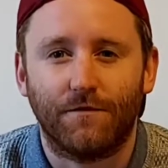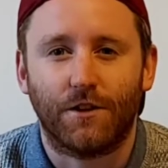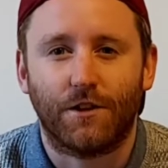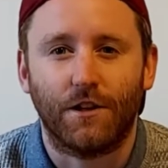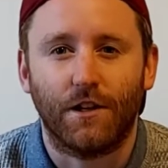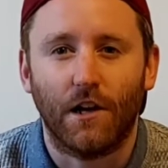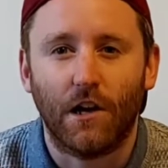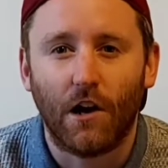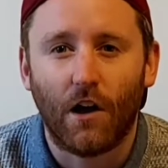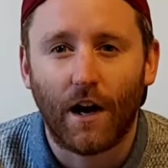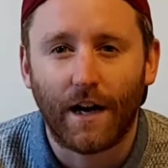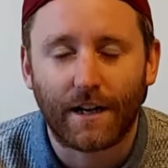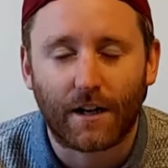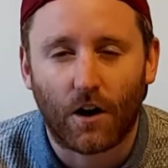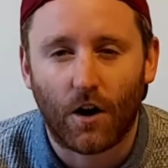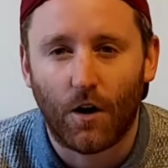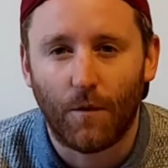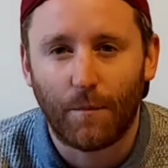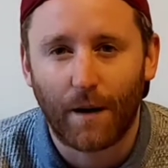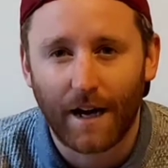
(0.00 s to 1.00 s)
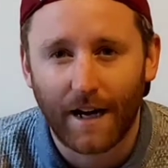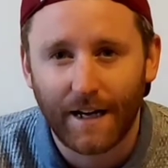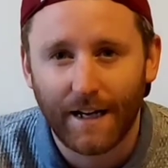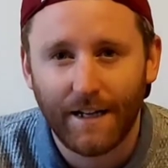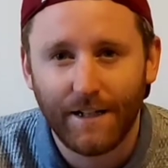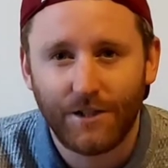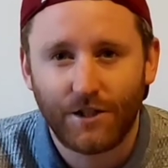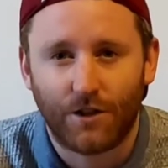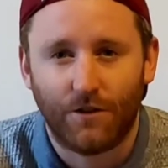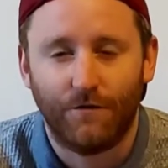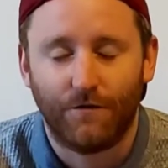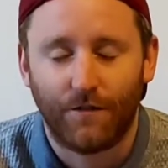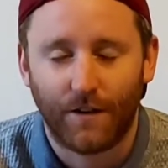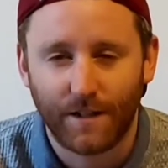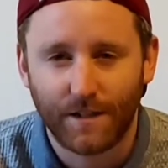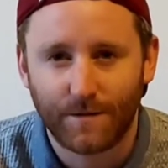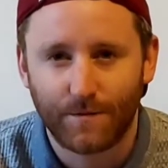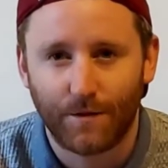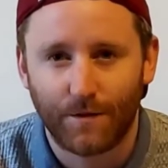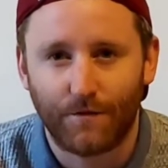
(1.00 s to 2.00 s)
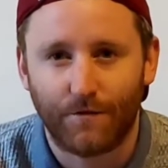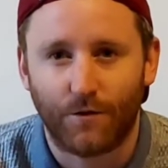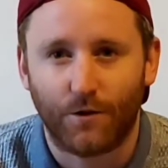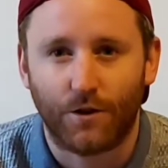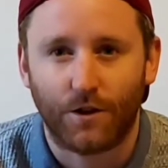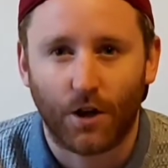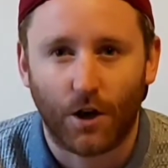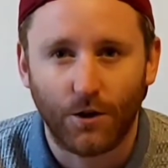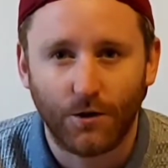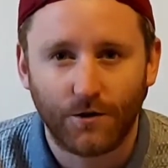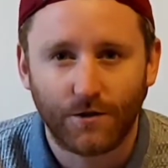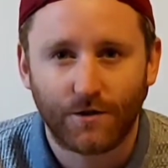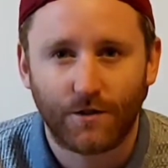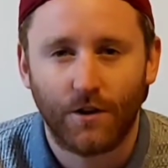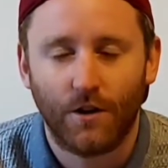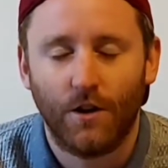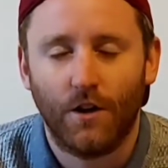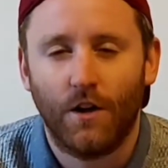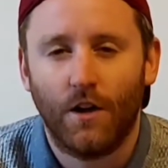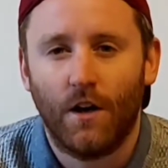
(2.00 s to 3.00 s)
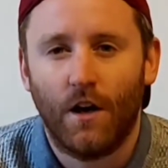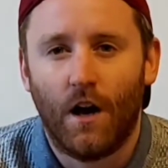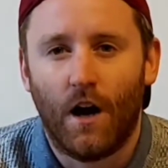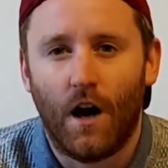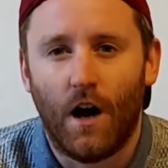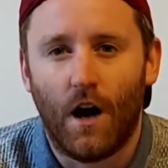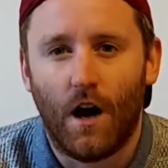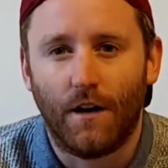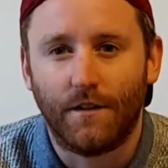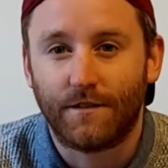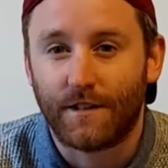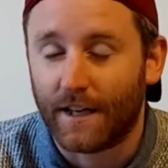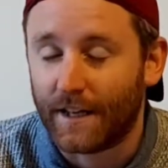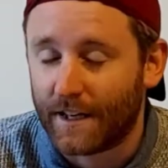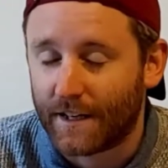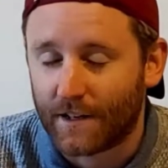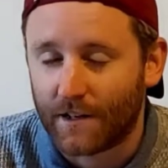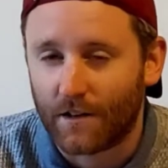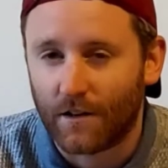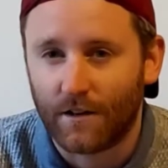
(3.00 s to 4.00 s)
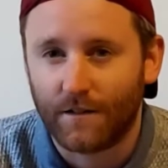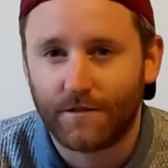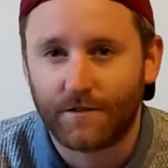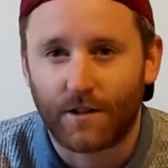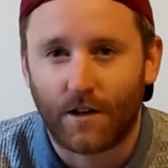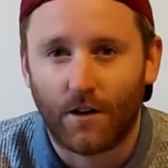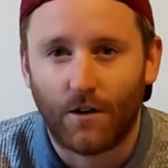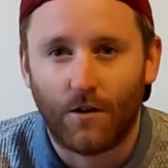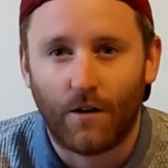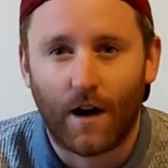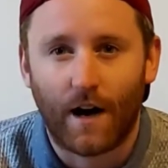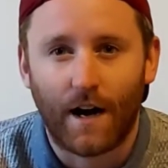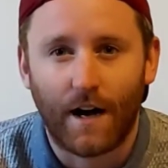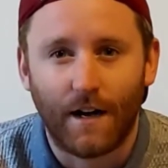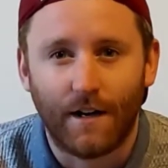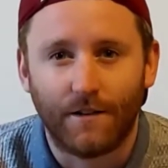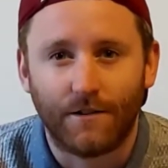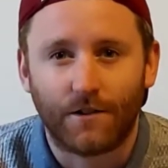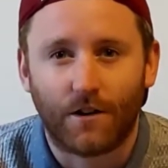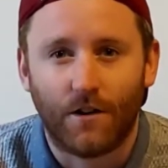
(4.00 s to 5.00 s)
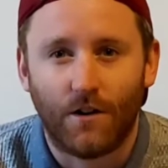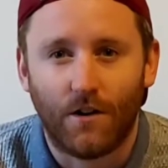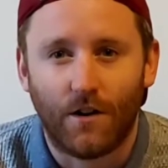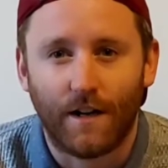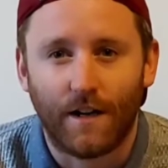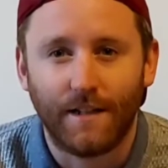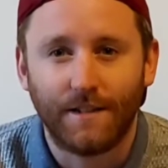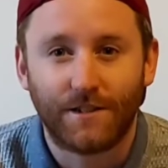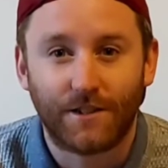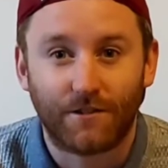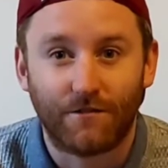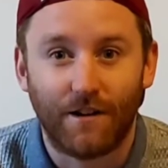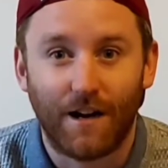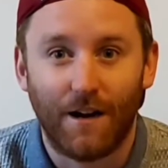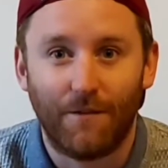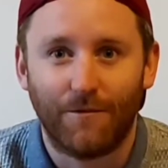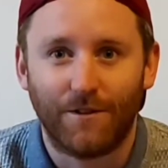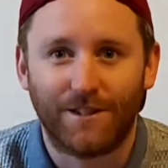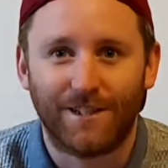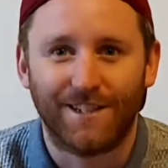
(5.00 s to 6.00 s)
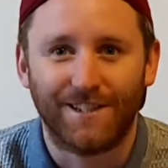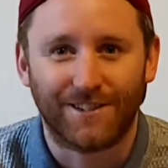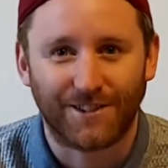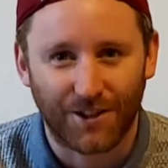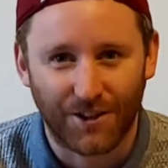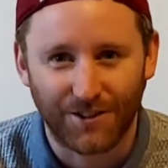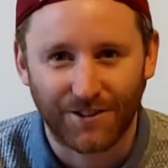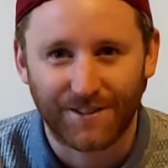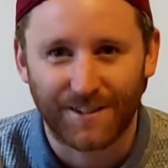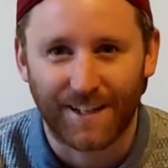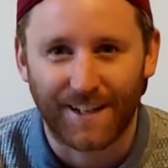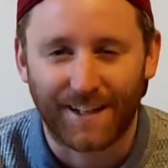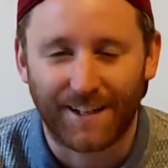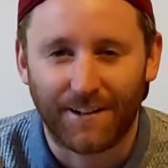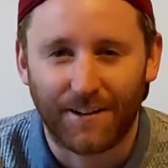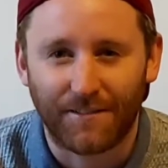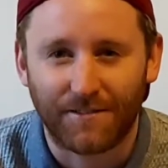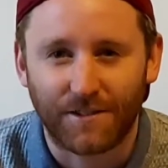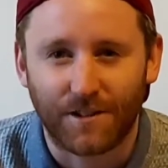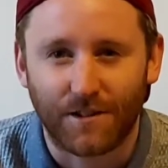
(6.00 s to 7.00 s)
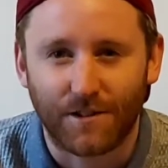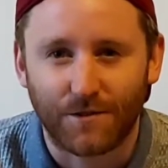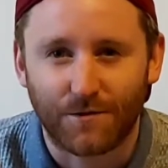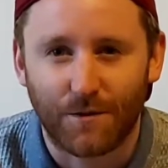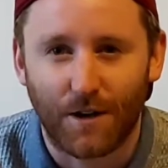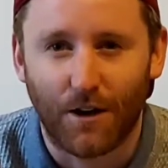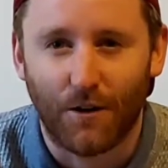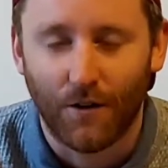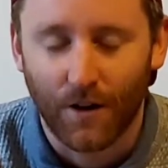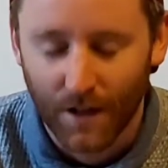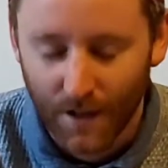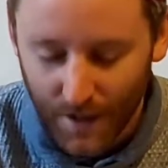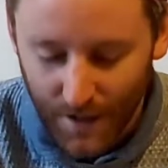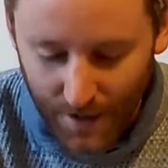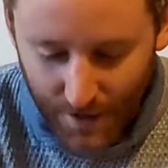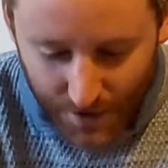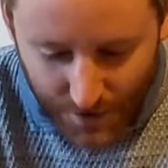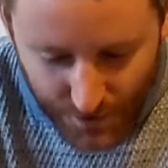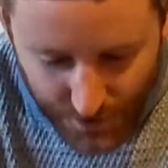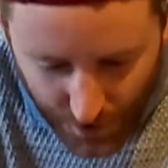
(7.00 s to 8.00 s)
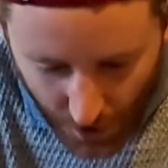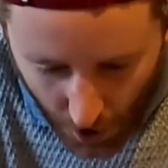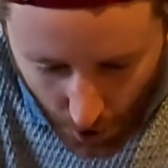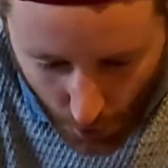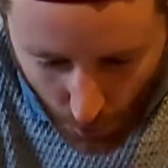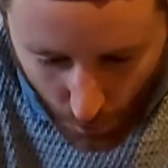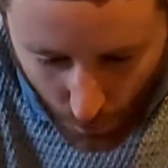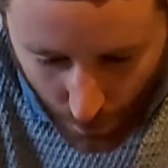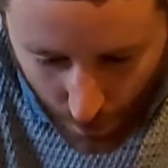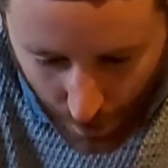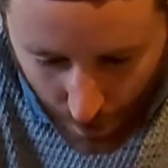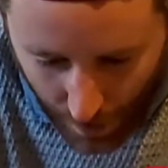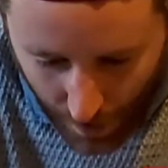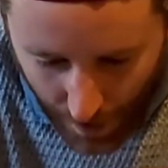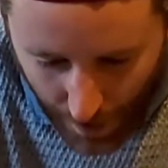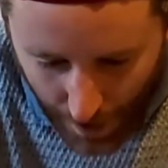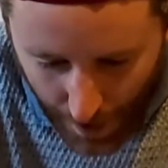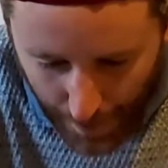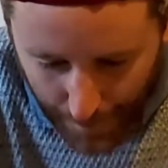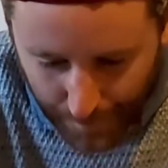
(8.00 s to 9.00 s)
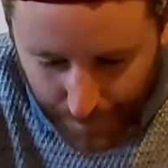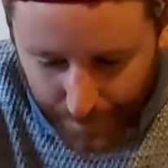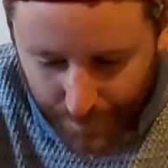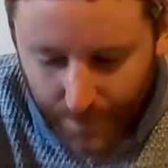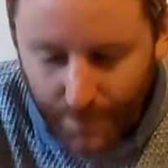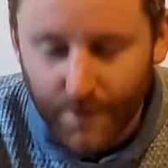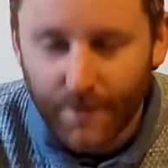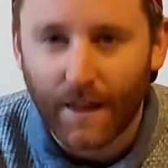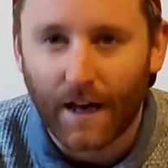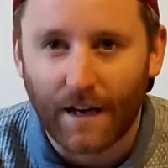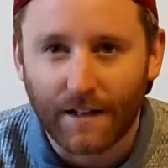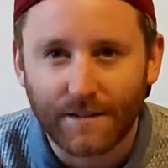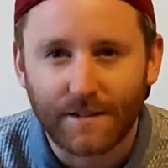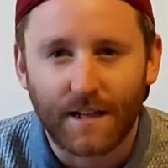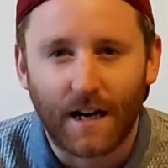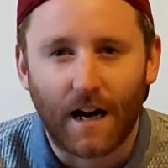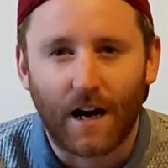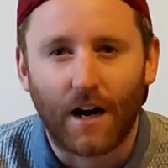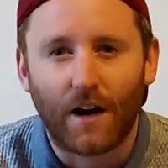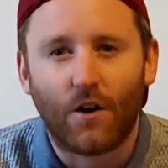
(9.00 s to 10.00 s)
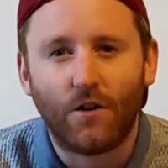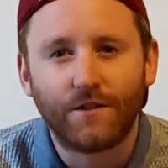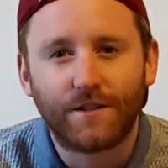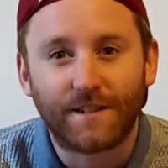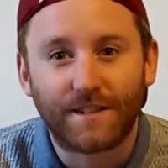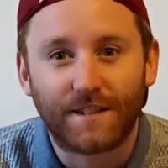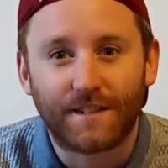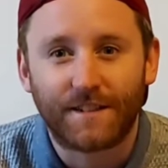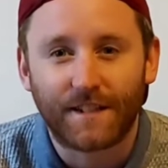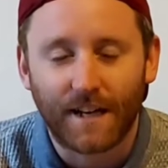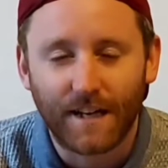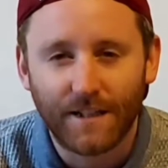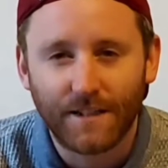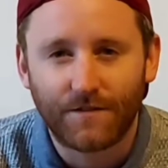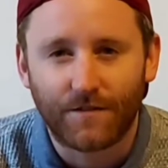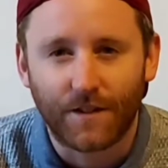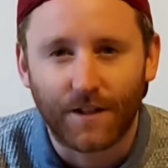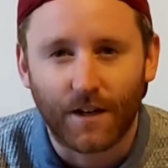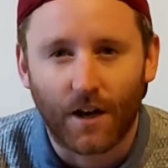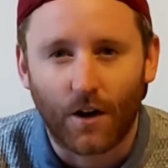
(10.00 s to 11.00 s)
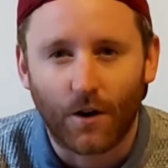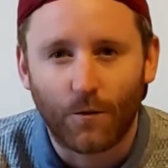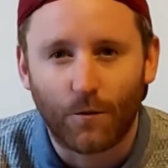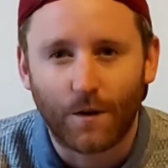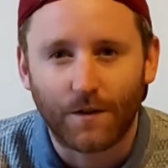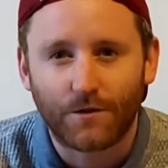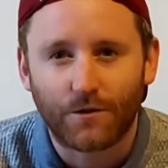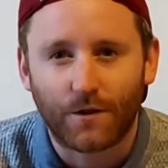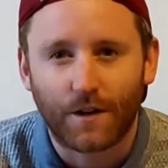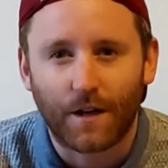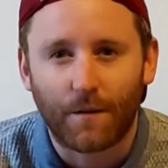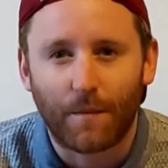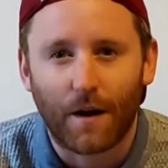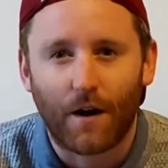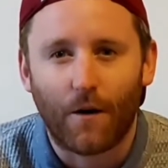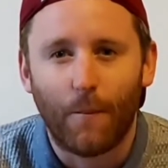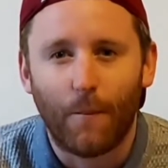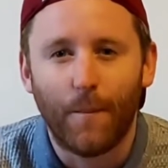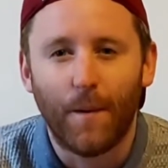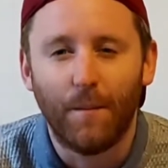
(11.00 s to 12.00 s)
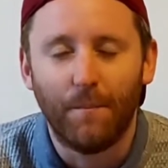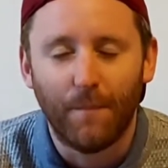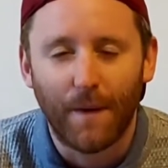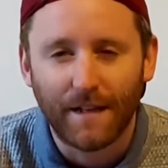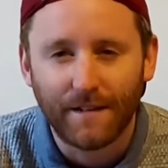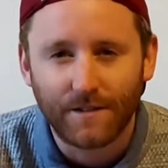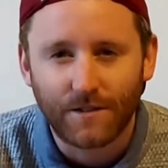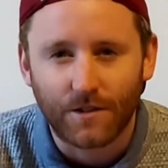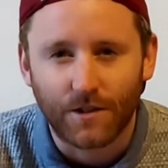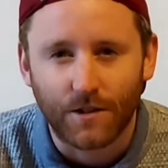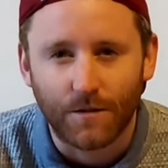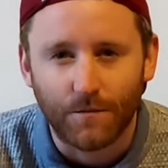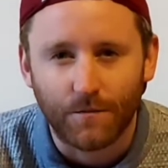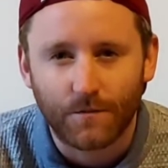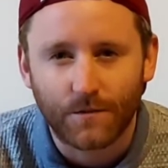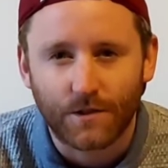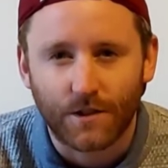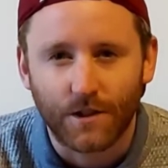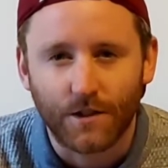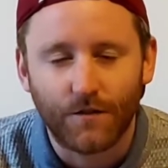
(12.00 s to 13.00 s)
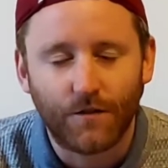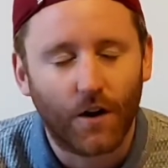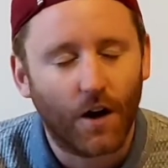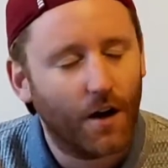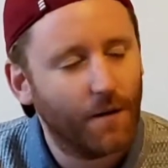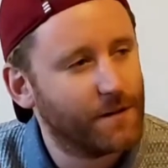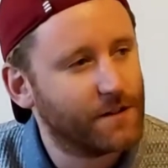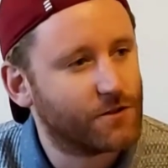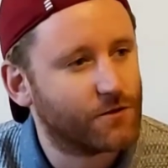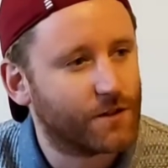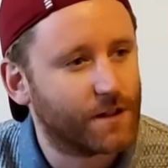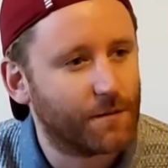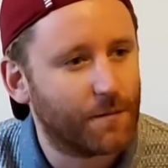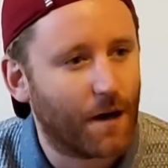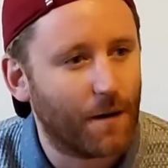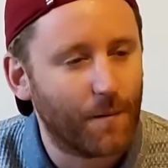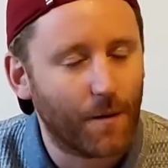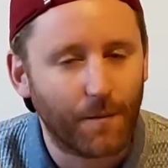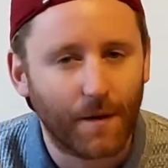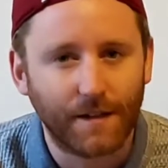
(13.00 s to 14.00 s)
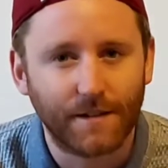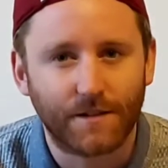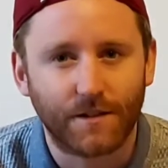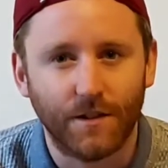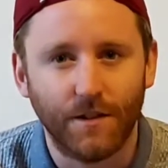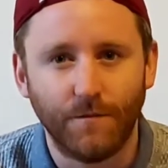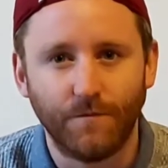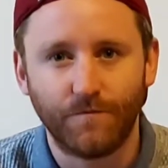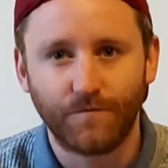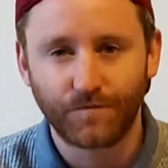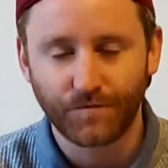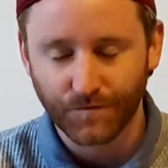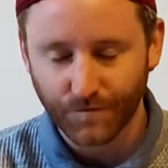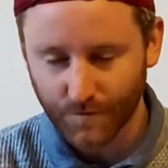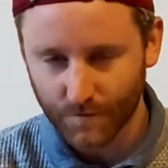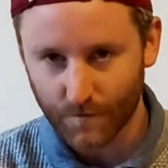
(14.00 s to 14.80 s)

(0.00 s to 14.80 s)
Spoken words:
if you can like our page on Facebook for GOST Dating and Lifestyle, and our Instagram, which is GOST Dating and Lifestyle as well. So that's that. On to today's video. We're talking about momentum. So you've heard me talking about momentum,